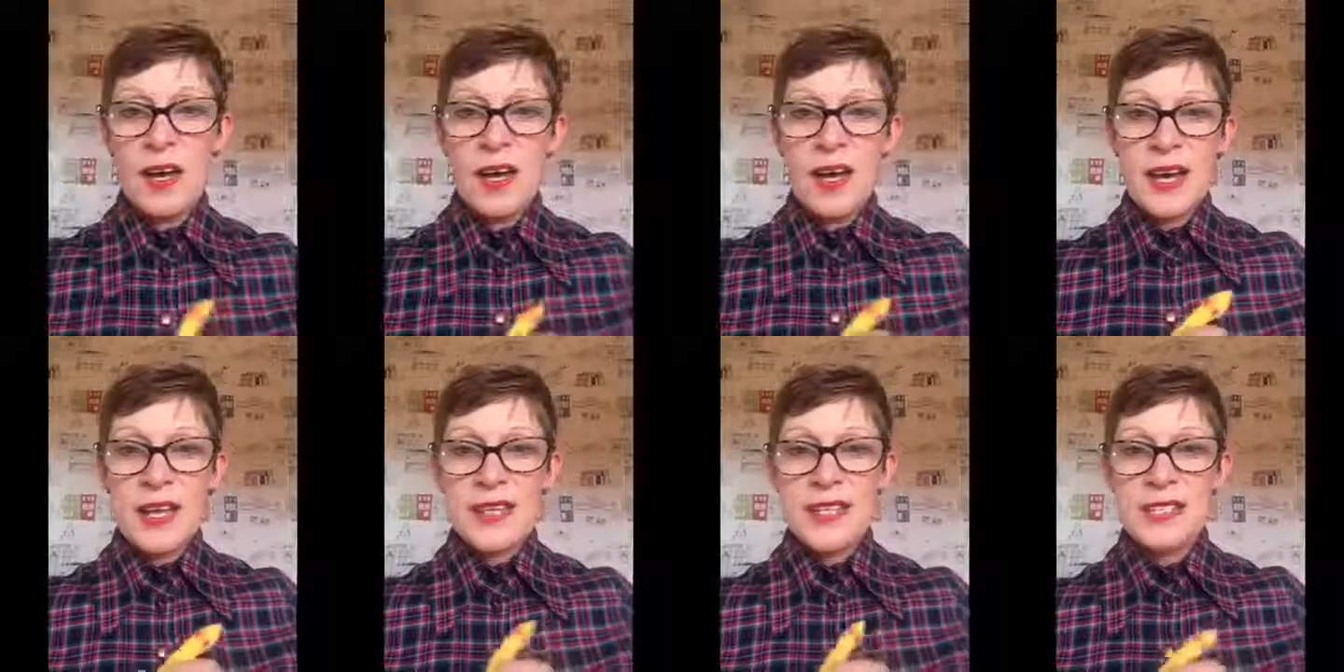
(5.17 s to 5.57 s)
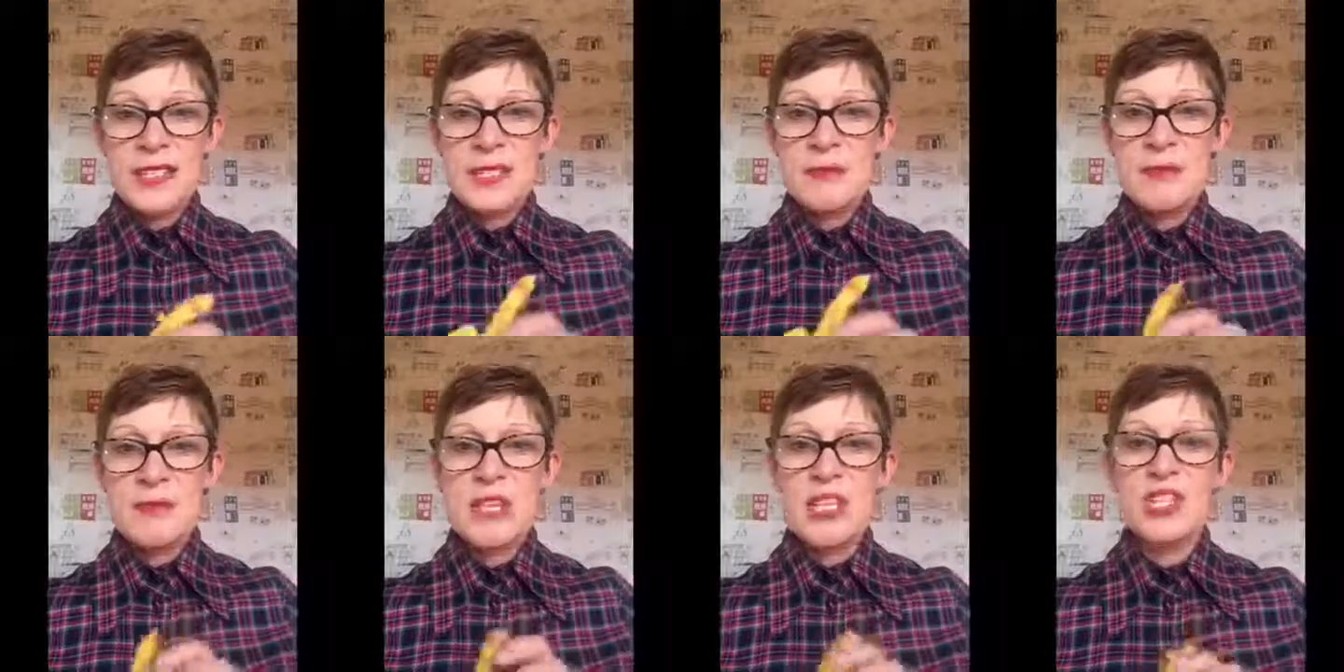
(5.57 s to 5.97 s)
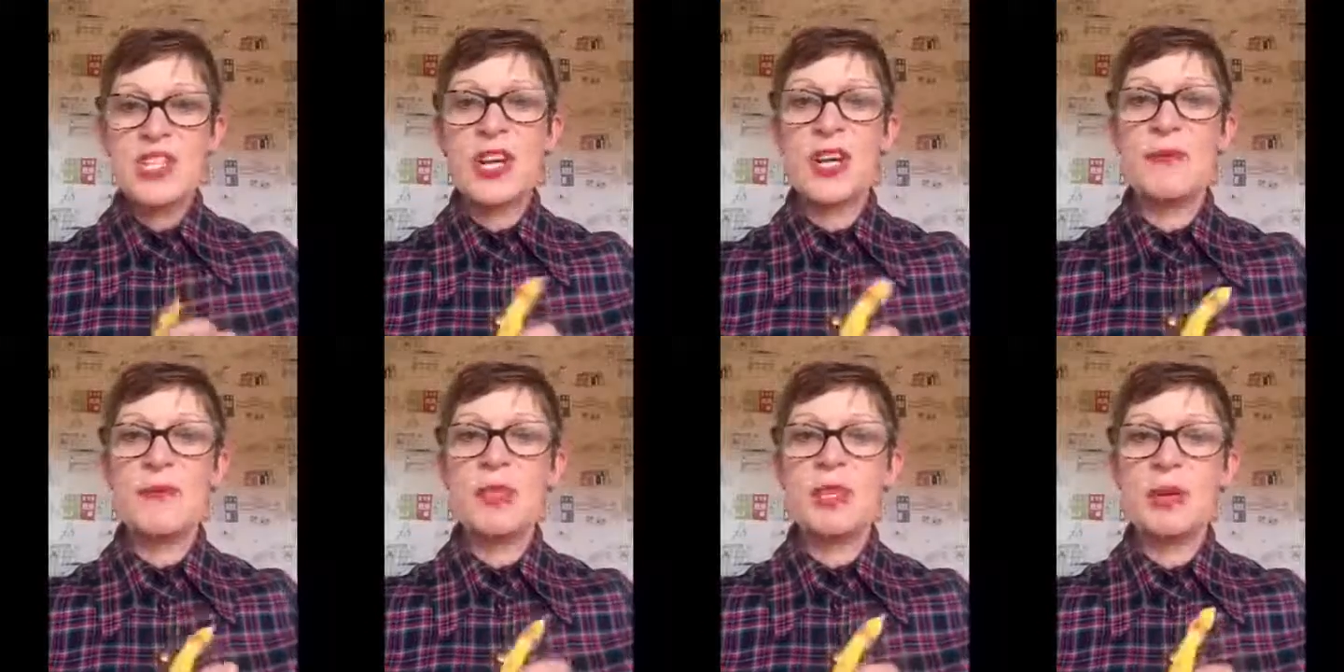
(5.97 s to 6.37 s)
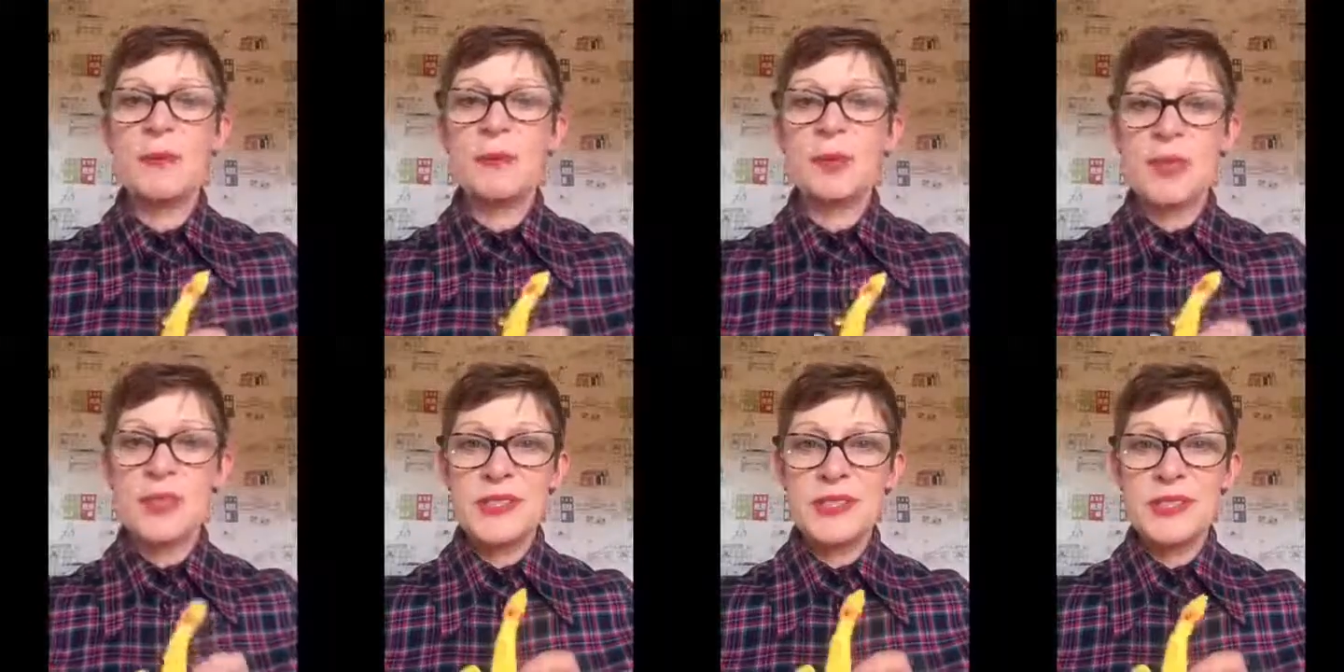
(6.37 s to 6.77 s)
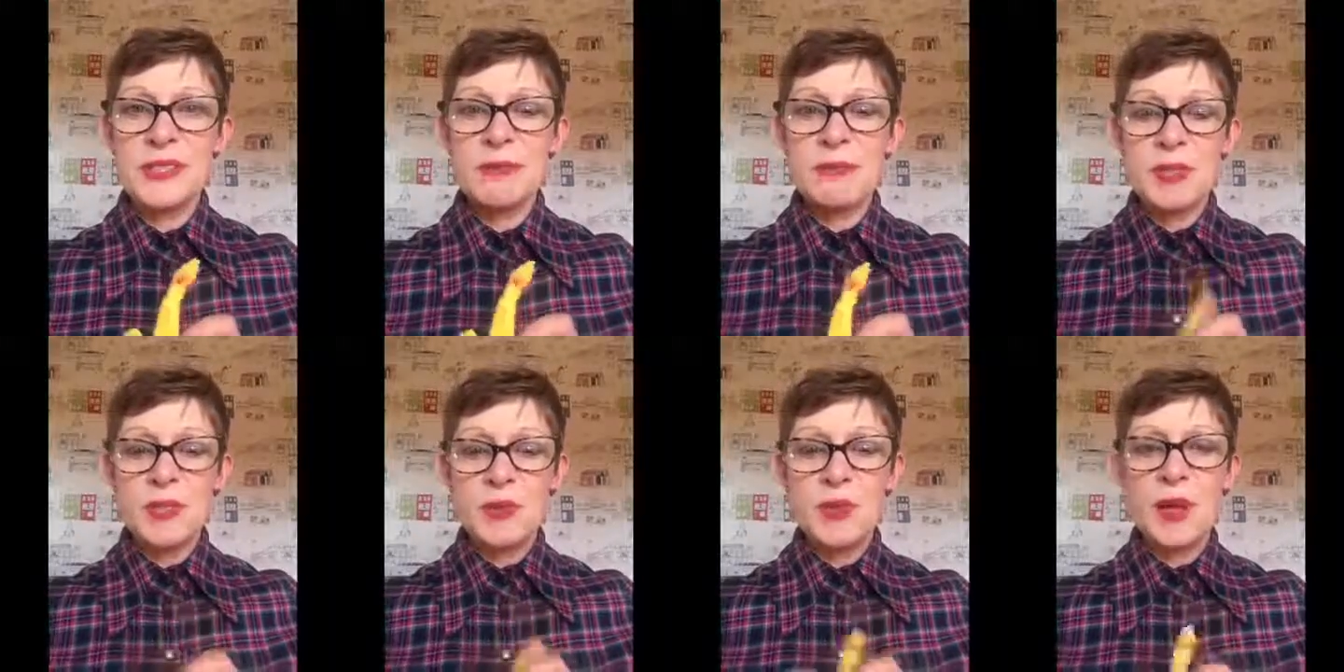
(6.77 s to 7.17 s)
Hi, this is Mitch. I'm the young
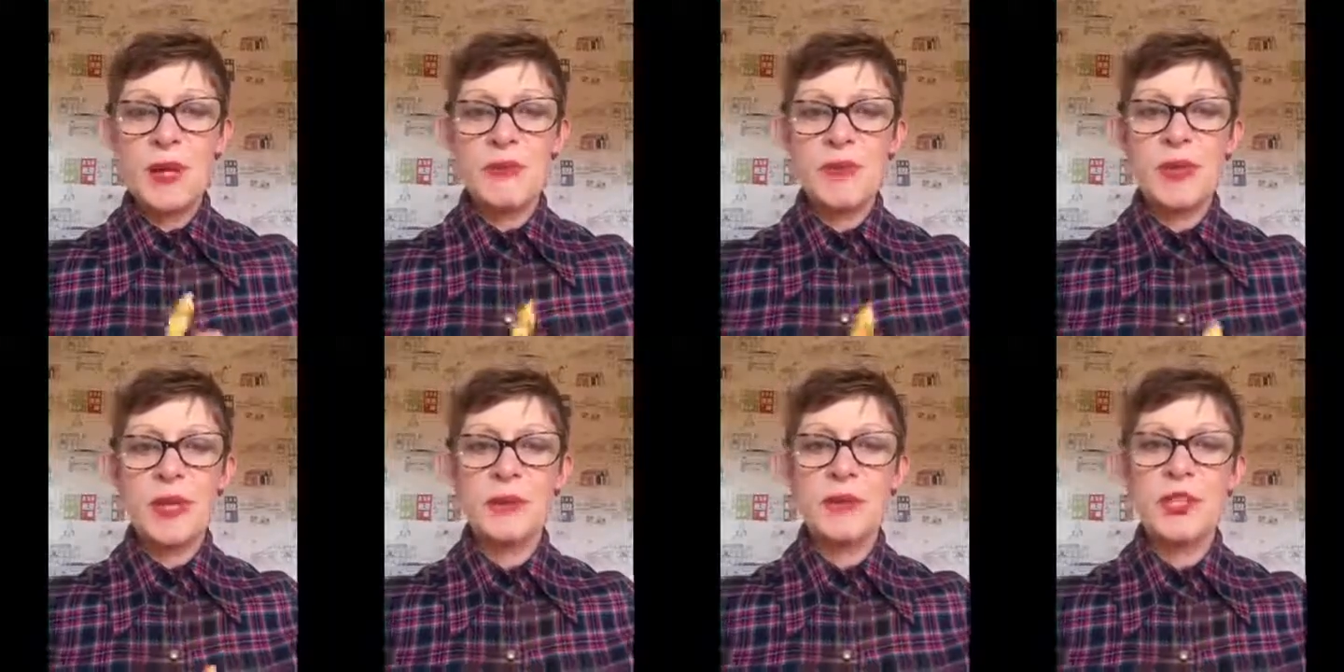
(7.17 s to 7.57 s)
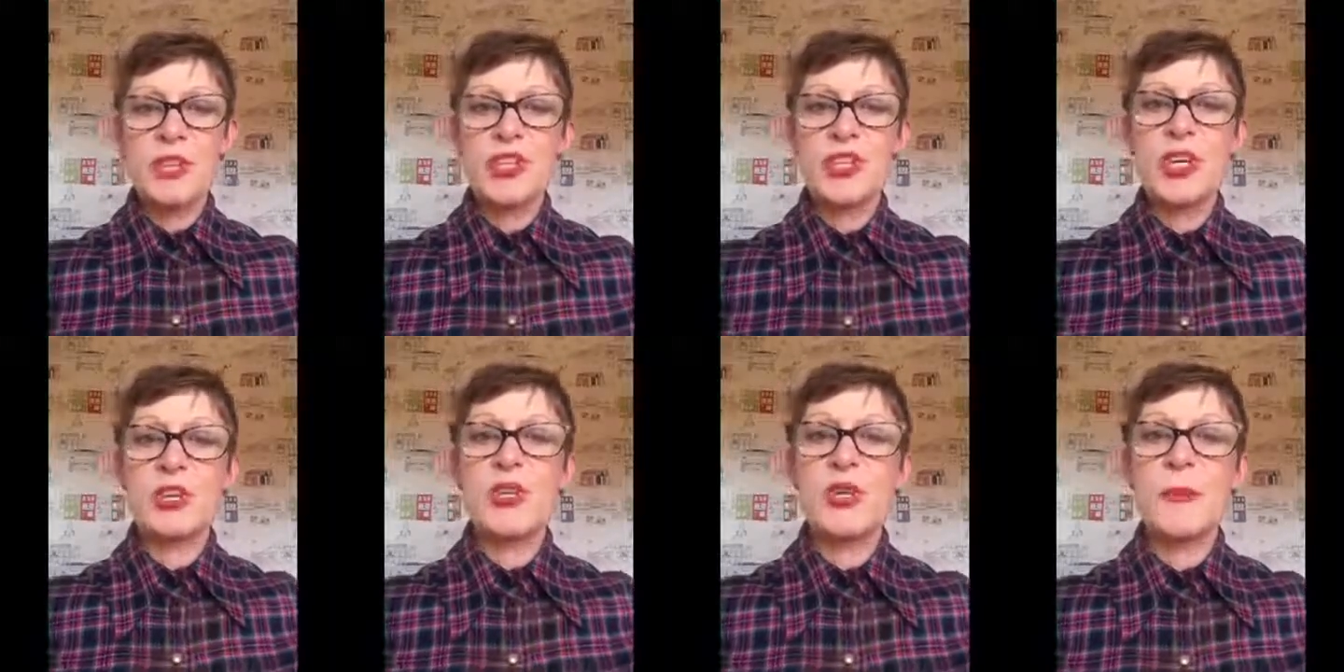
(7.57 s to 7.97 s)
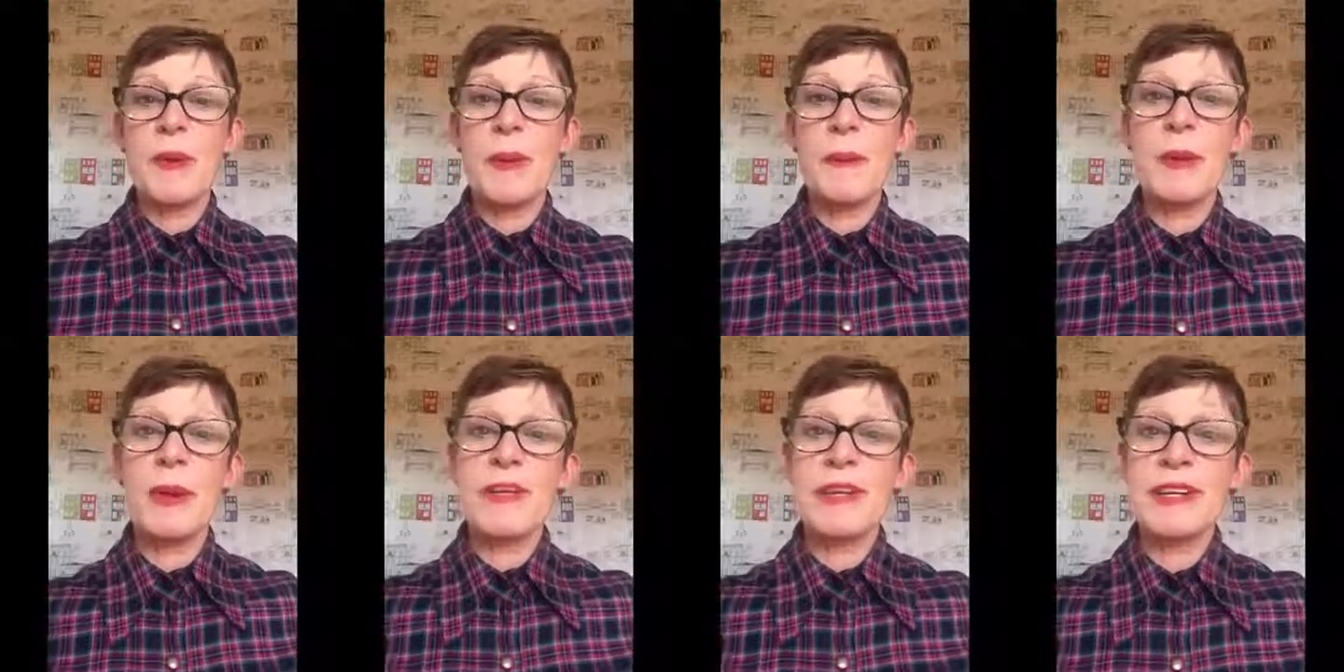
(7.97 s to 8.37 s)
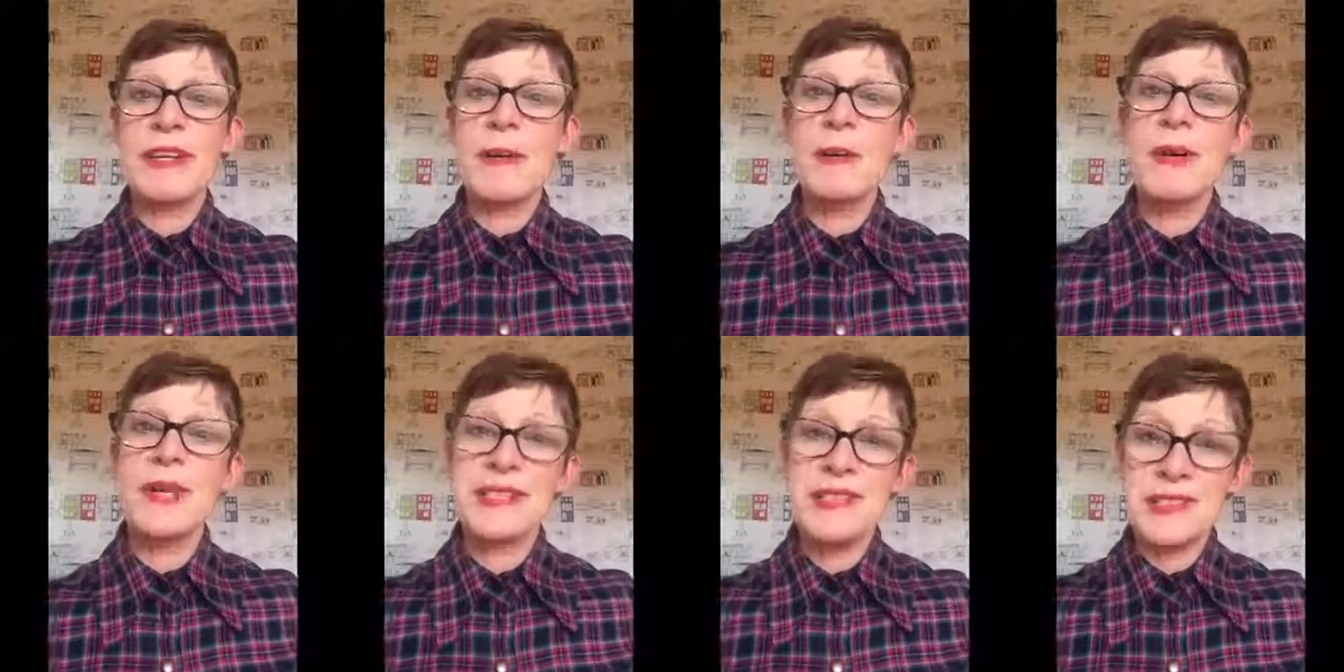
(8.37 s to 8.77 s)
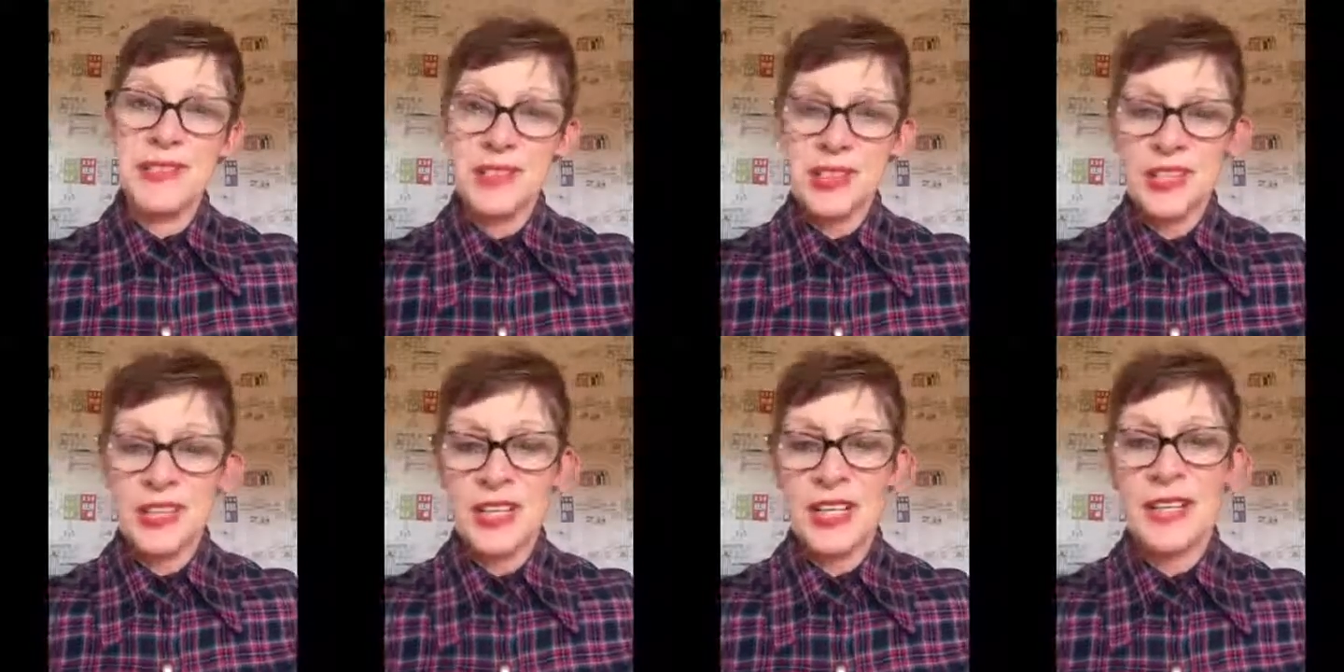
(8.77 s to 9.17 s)
person's midwife and I'm going to show you about perineal
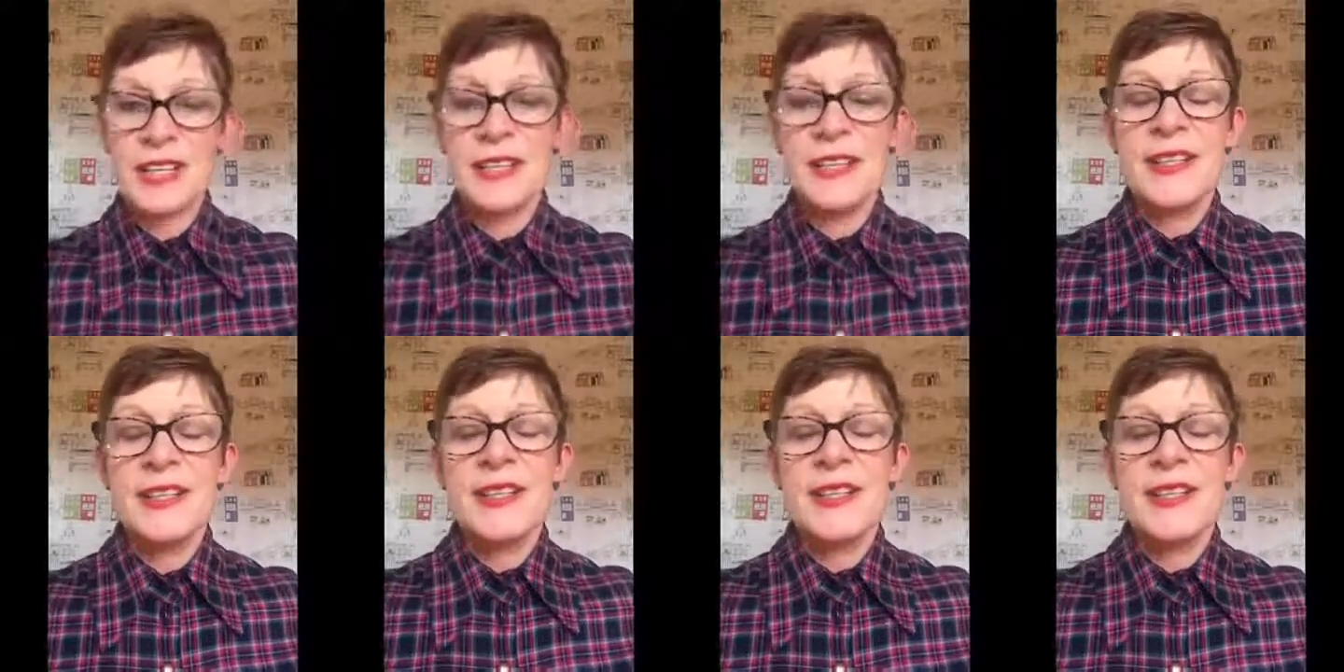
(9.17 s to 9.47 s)
massage today.